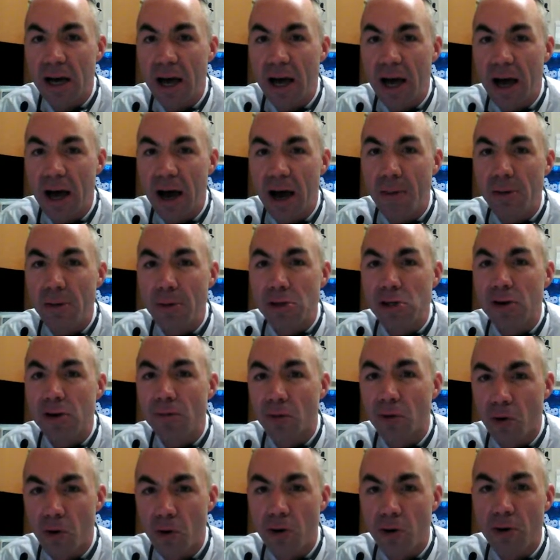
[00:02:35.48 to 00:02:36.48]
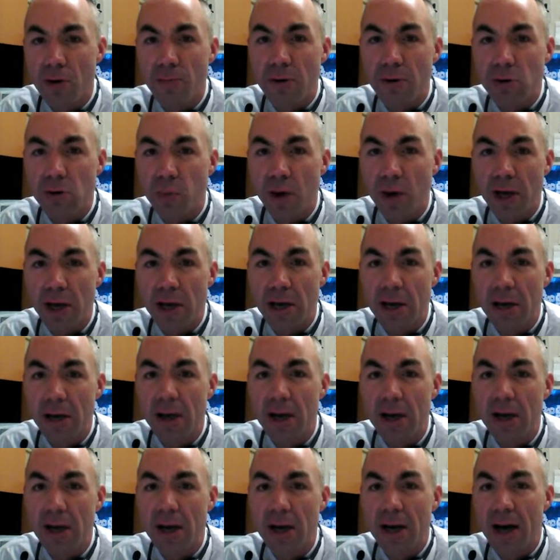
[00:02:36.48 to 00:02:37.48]
how much you've learned between
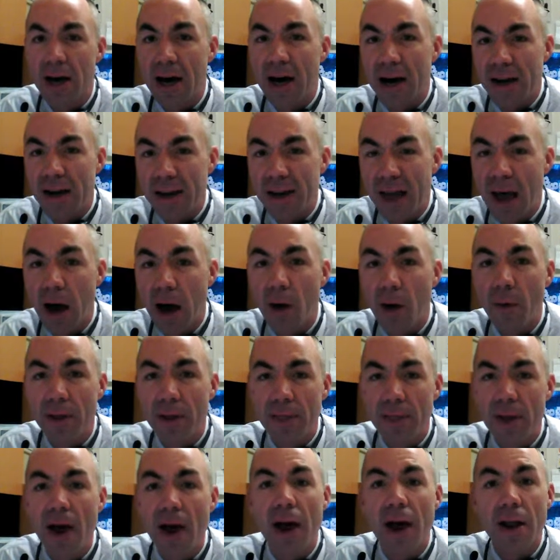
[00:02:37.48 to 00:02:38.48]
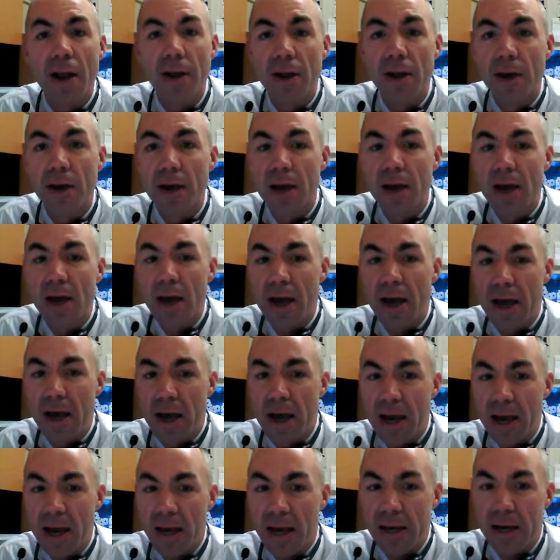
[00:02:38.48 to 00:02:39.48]
now and then.
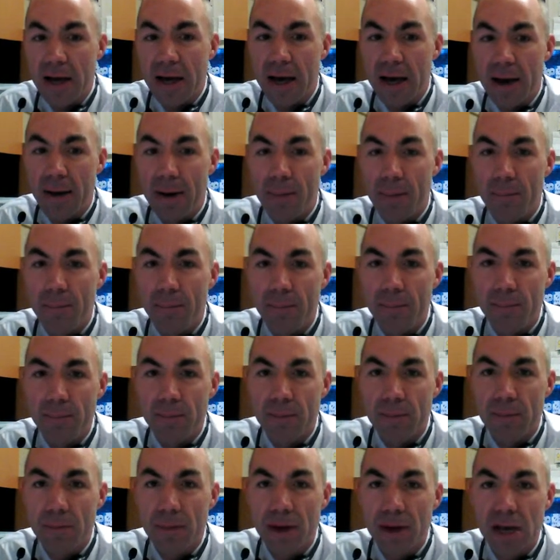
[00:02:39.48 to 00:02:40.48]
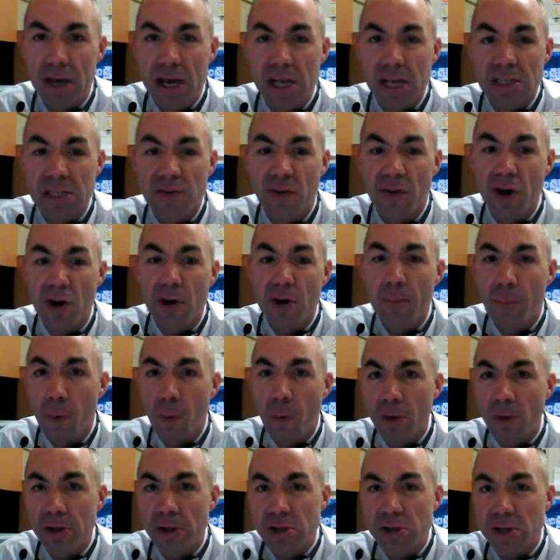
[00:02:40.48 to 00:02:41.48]
And it's very
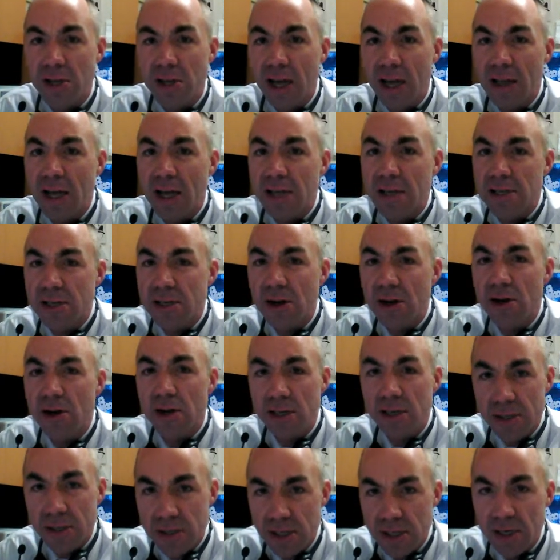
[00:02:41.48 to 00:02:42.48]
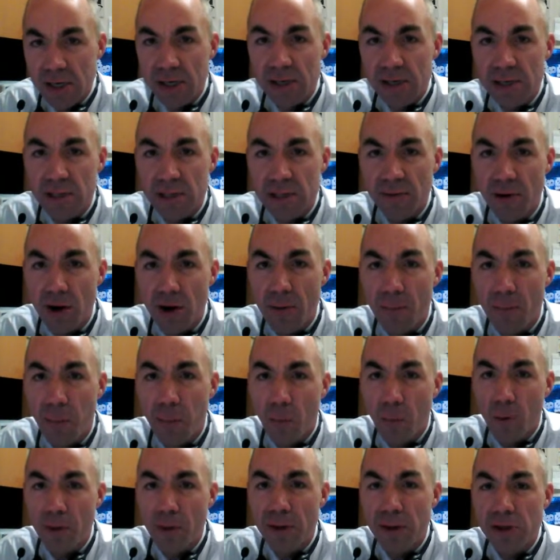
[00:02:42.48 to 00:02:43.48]
important that you take that serious, and it's very
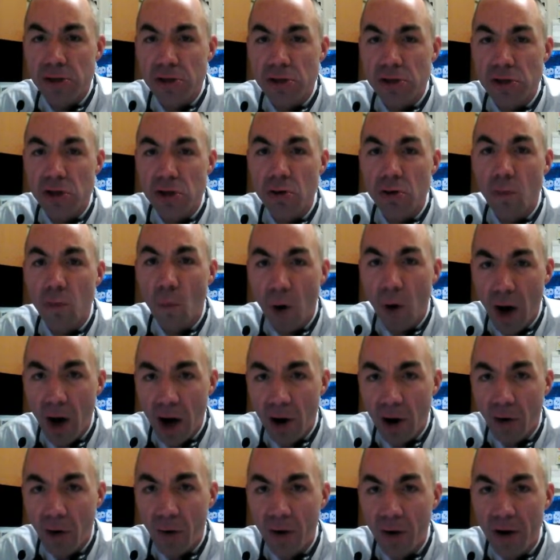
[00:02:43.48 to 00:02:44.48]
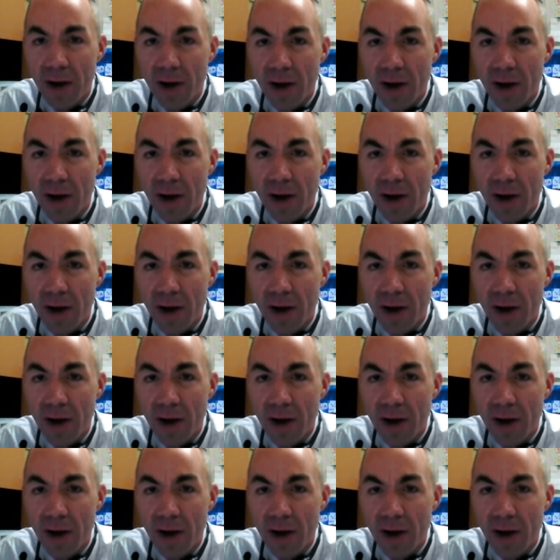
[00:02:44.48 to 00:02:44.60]
important that you do well.